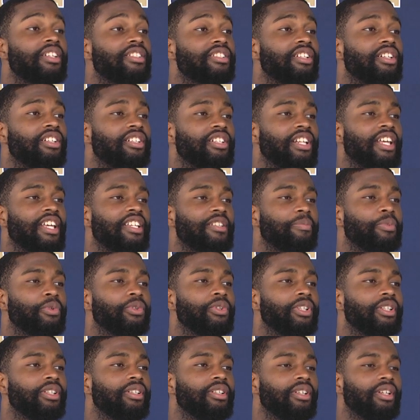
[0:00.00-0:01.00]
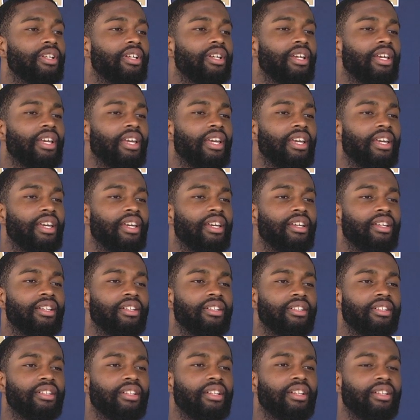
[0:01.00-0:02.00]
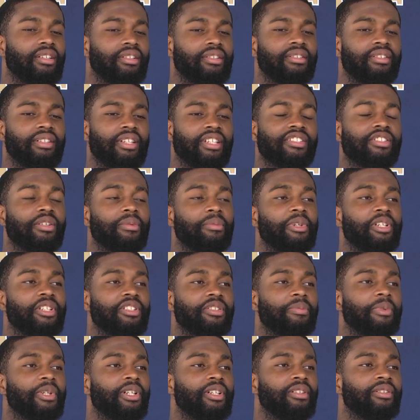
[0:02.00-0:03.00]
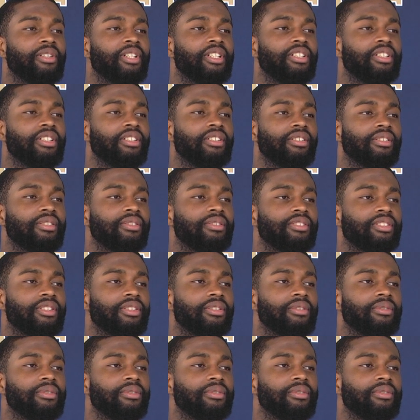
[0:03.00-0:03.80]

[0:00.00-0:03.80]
us there to that point. and that's going to make us better right there. So.